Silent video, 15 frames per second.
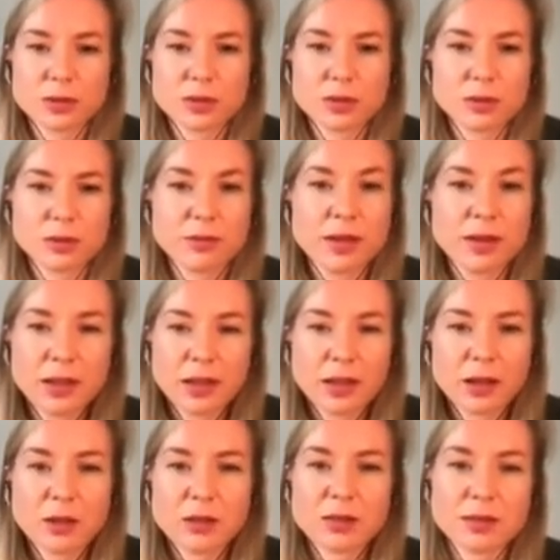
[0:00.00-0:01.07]

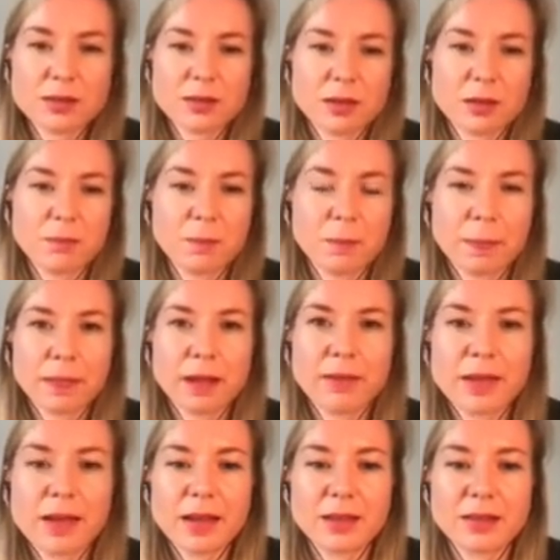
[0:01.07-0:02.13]
So this is one of our
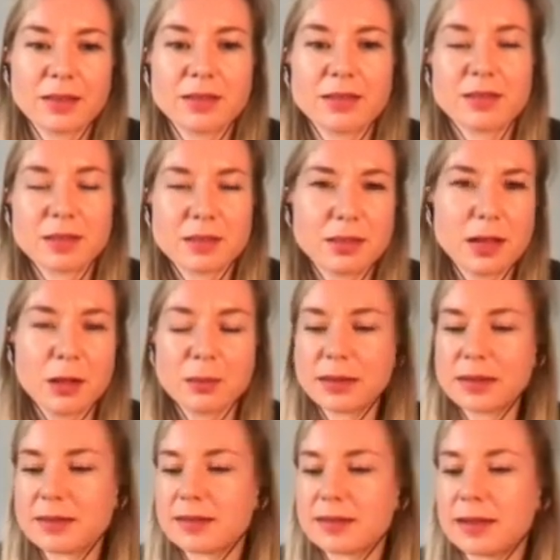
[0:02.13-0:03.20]
interviewers. He
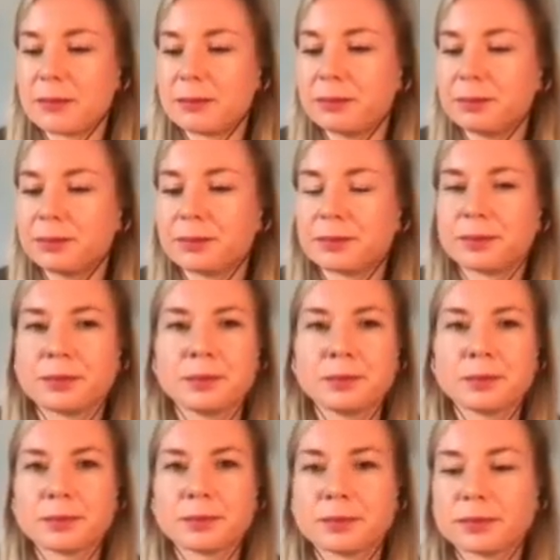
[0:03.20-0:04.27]
said to us,
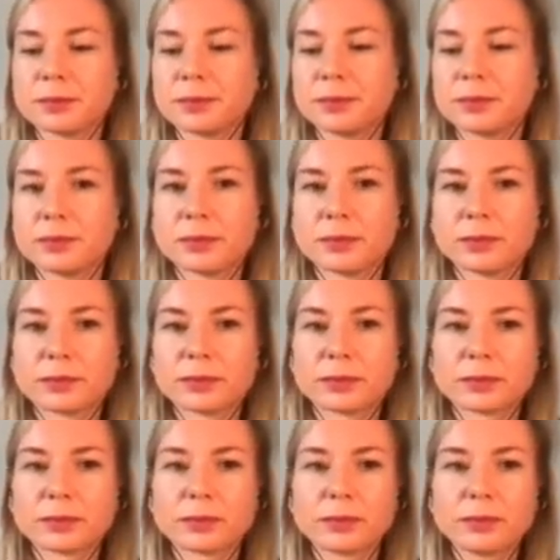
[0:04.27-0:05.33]
political
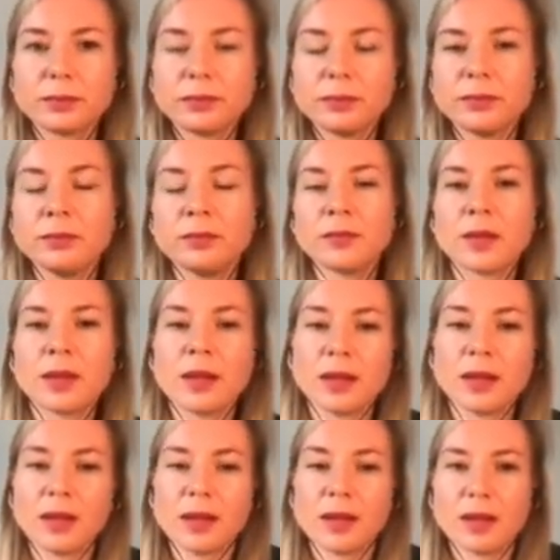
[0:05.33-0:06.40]
stability is essential,
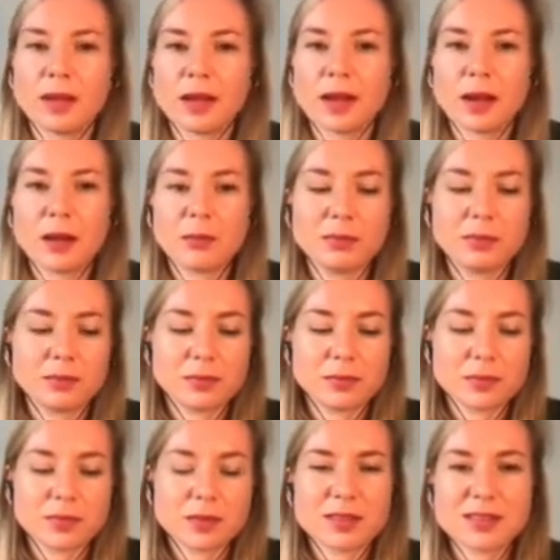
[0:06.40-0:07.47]
and where there is
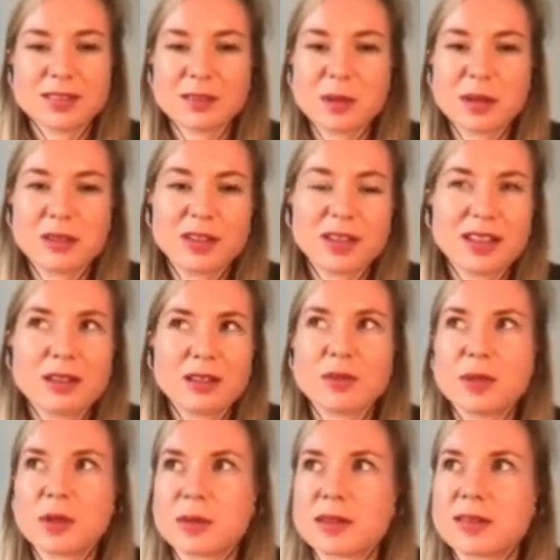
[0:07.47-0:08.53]
instability, the whole
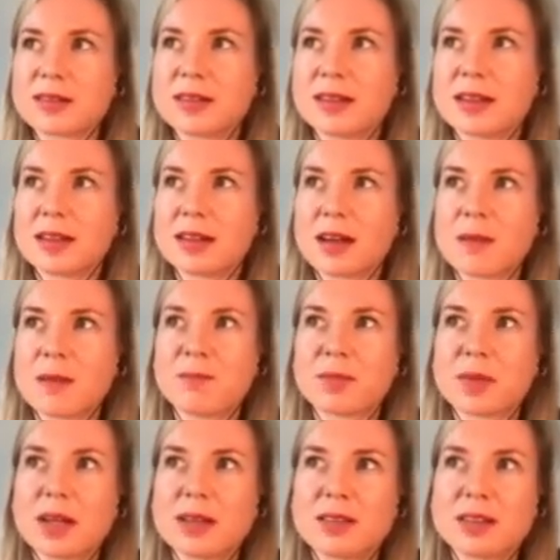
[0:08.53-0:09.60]
process halts.
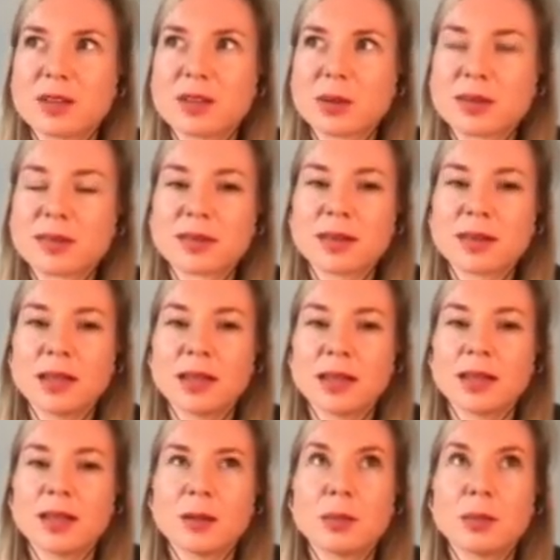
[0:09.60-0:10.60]
I think